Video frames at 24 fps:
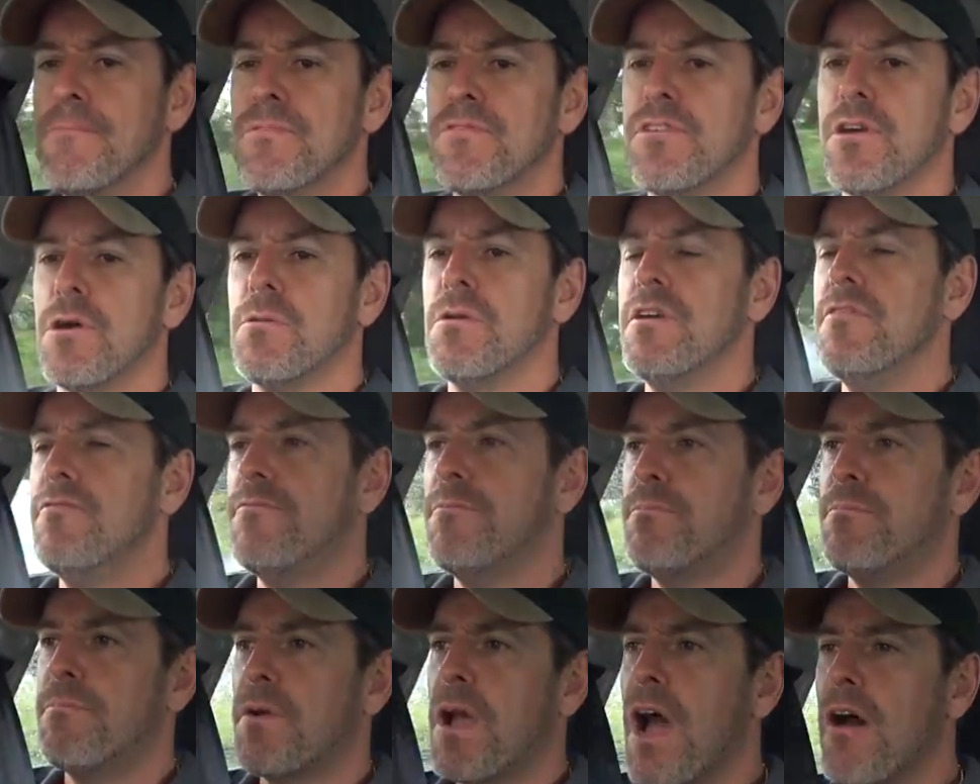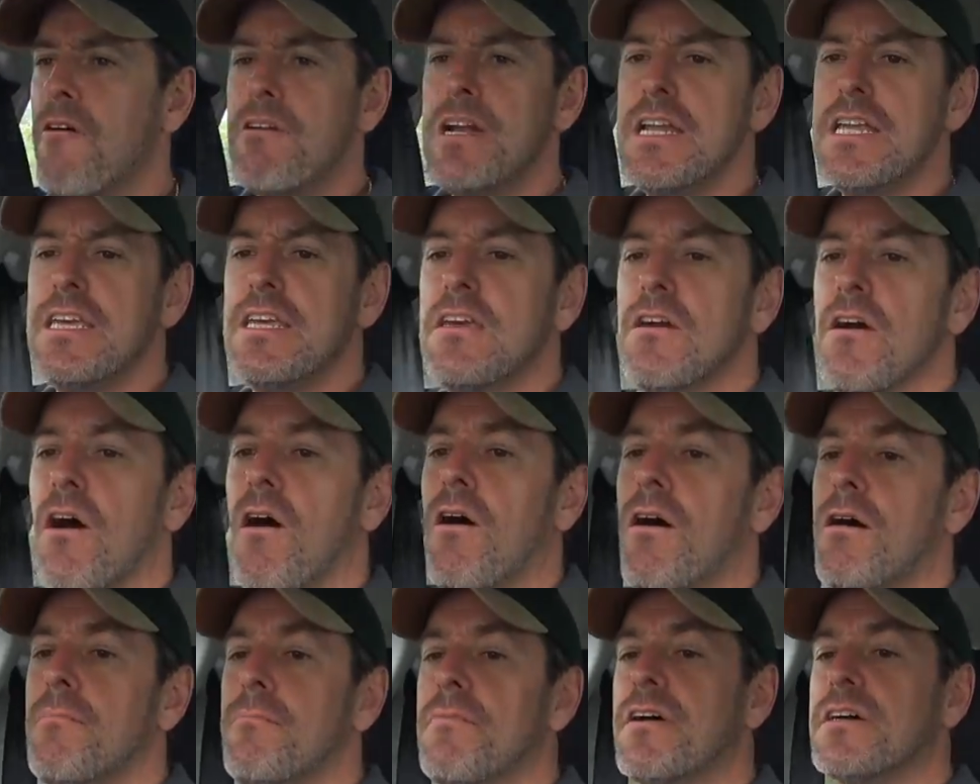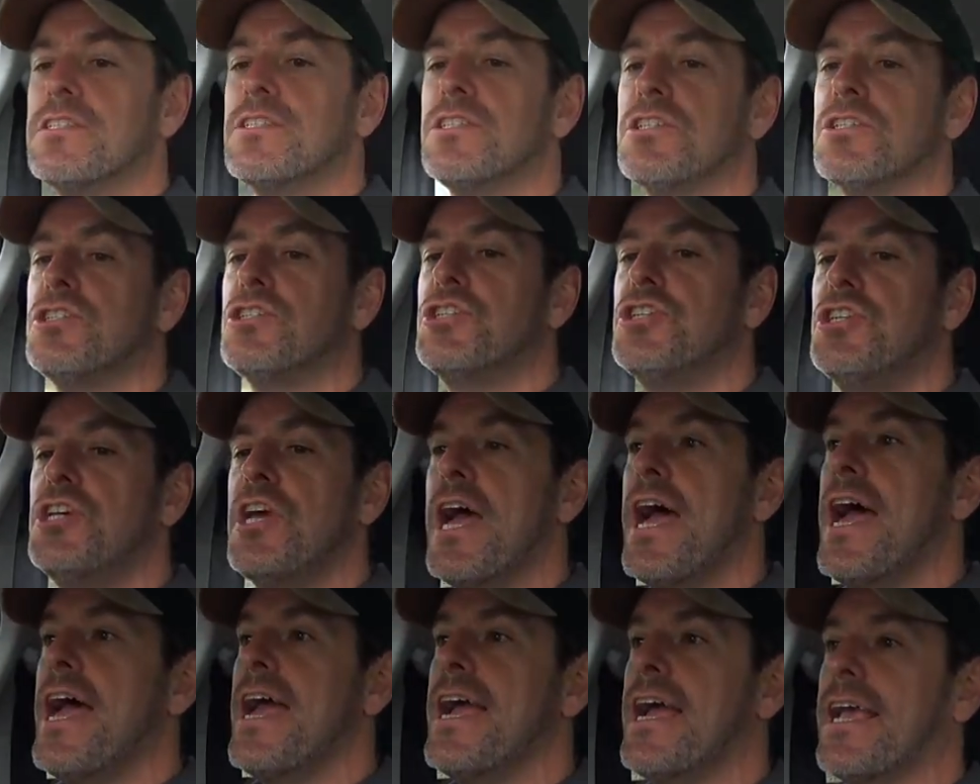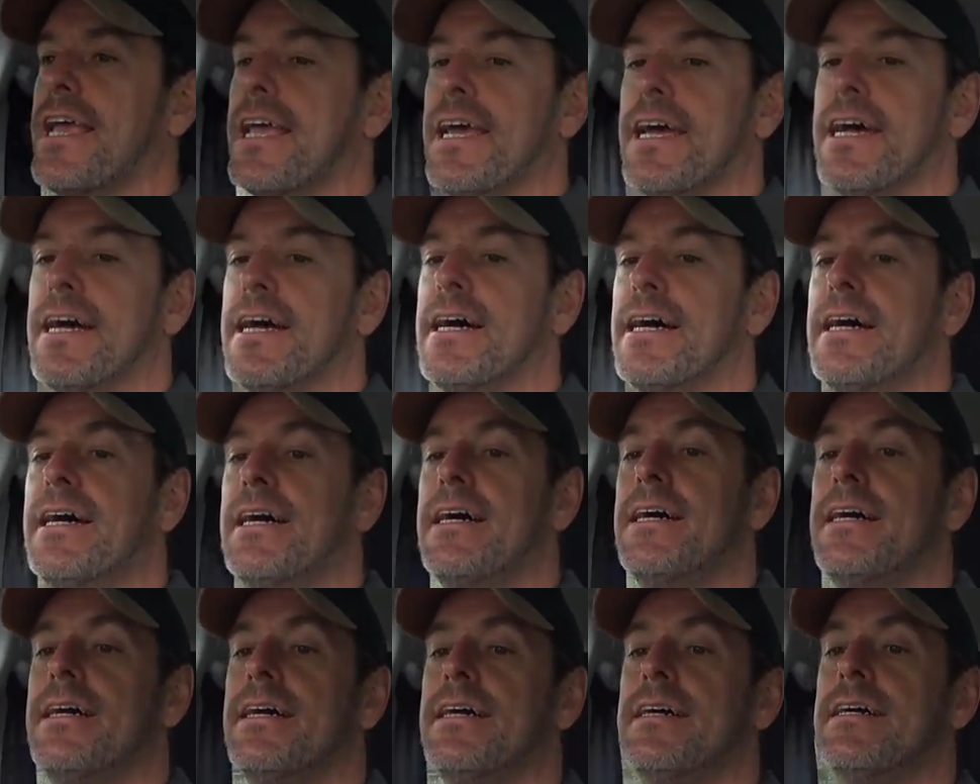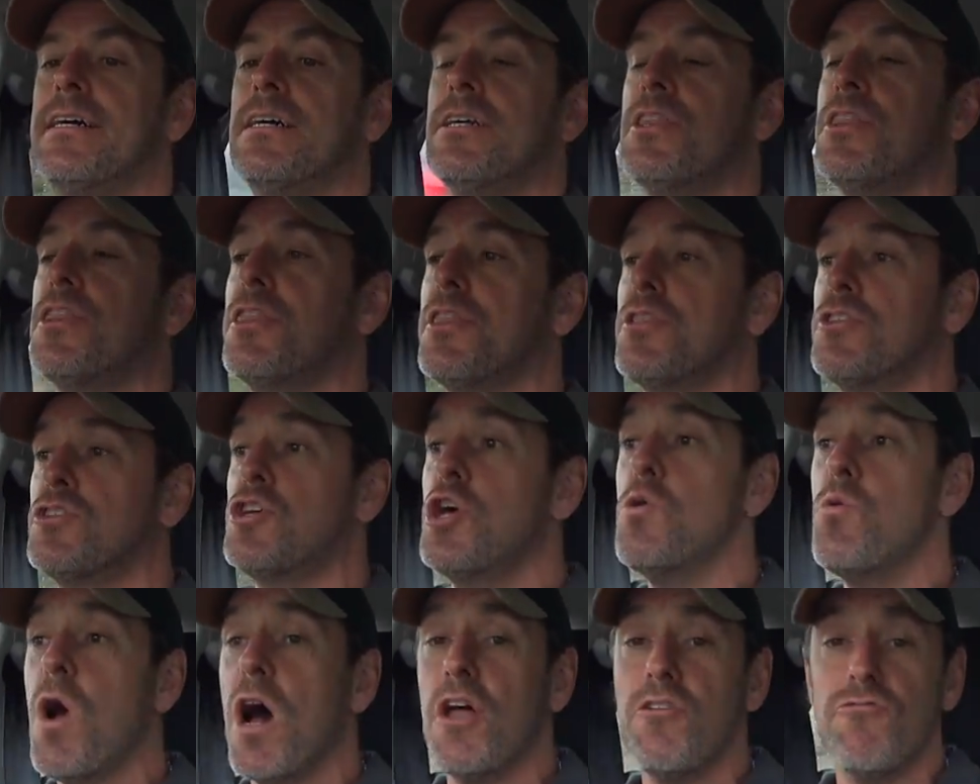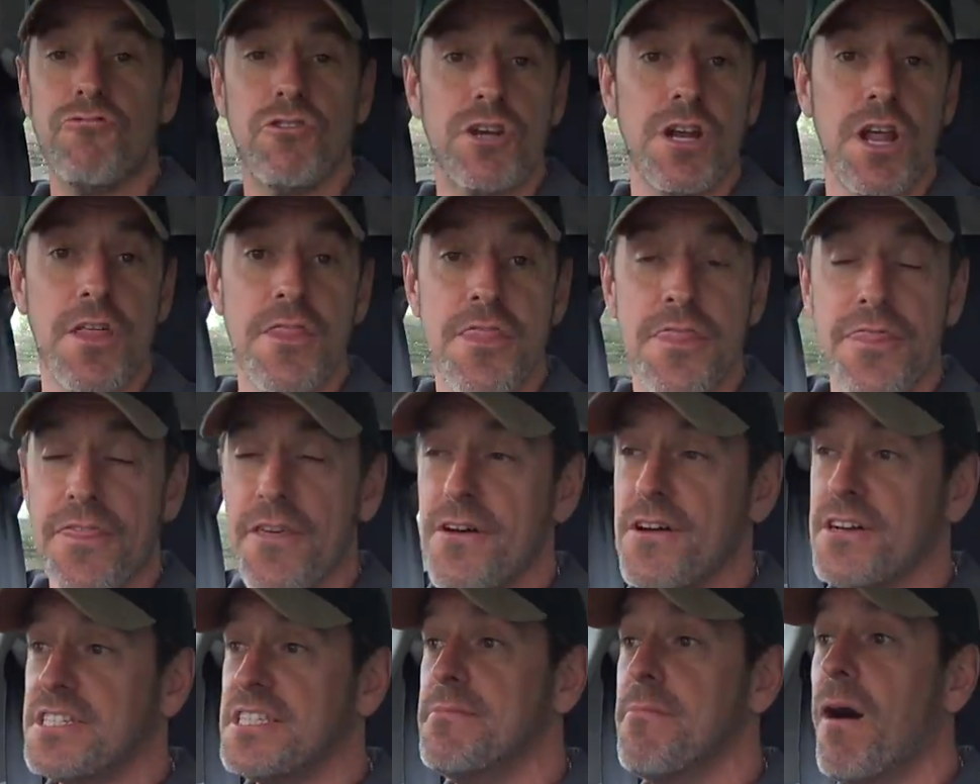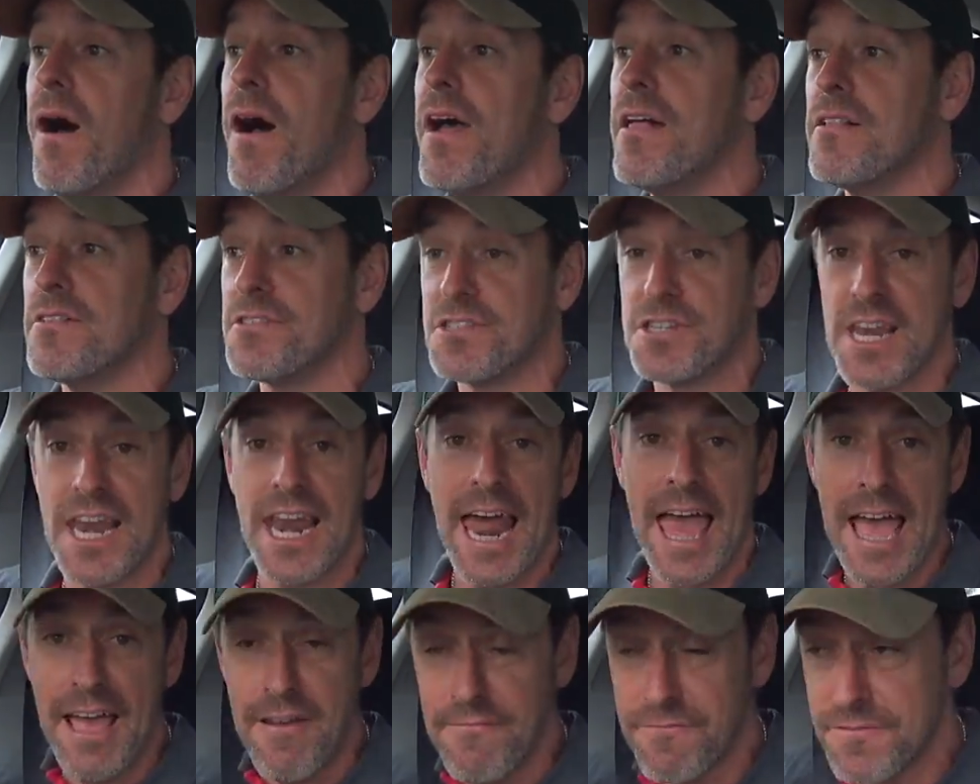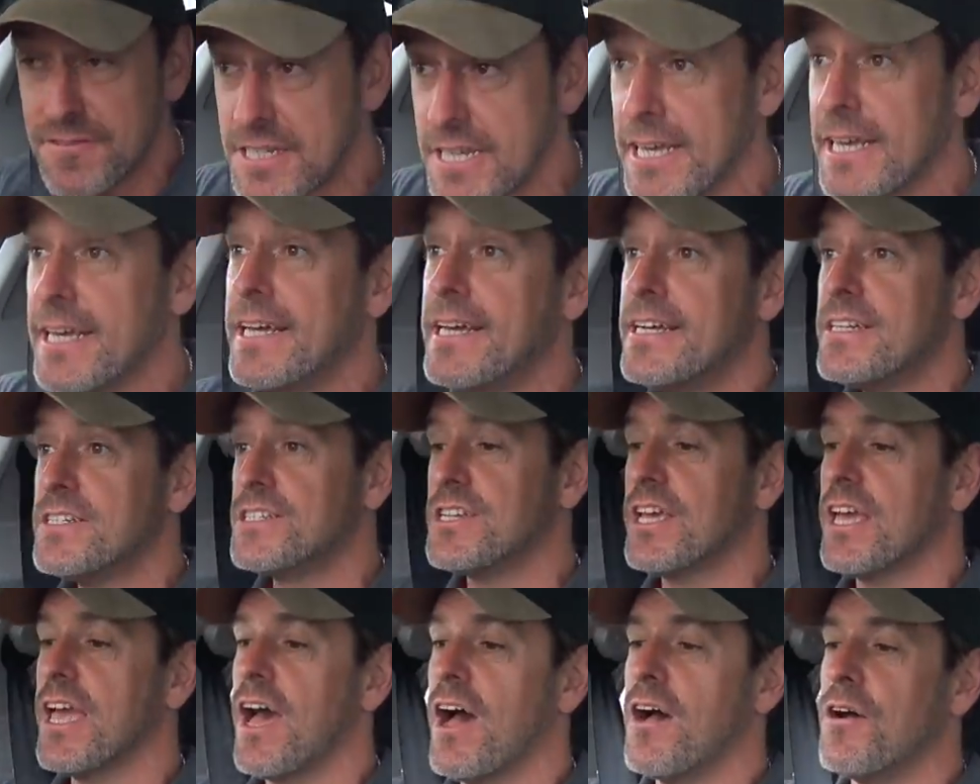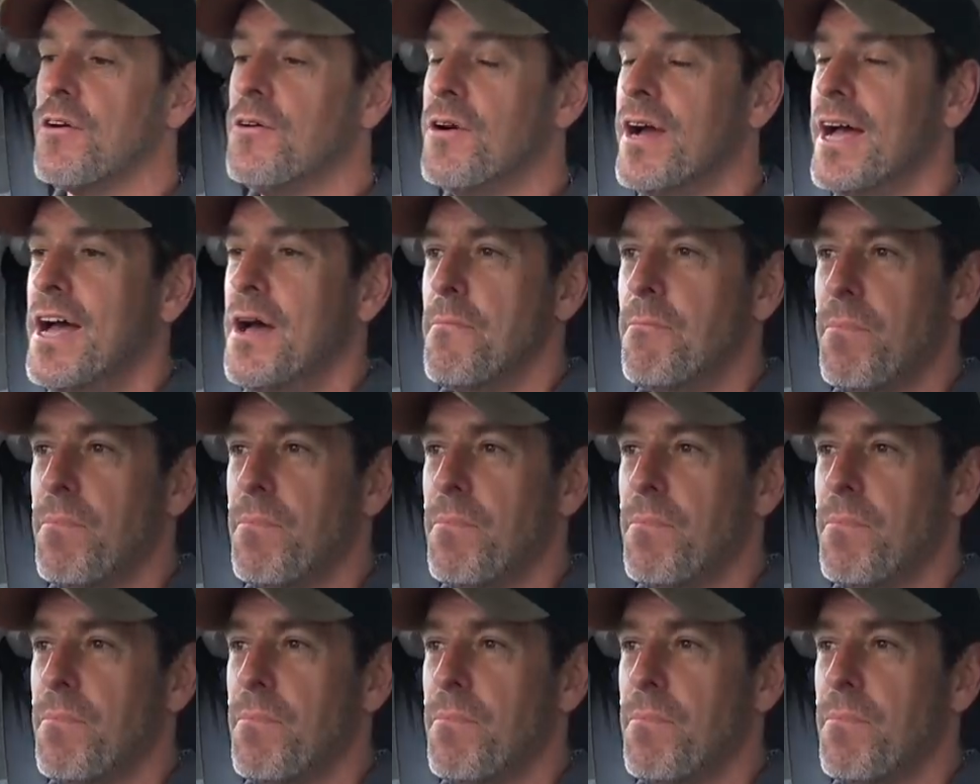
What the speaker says: So we've currently got, I'll just check, 230 miles left to go.